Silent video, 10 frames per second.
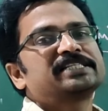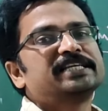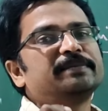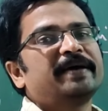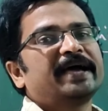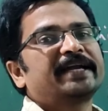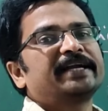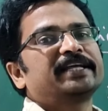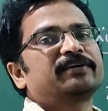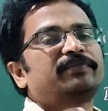in
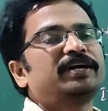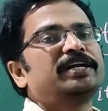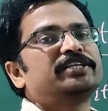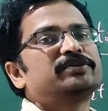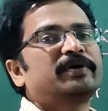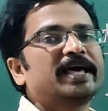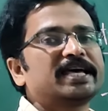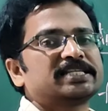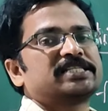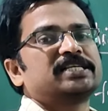magnetic field is known
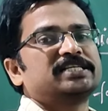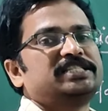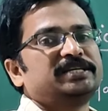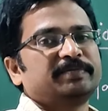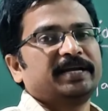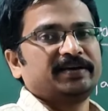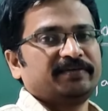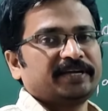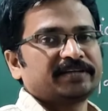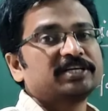as Gman
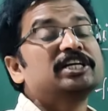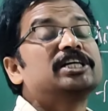effect.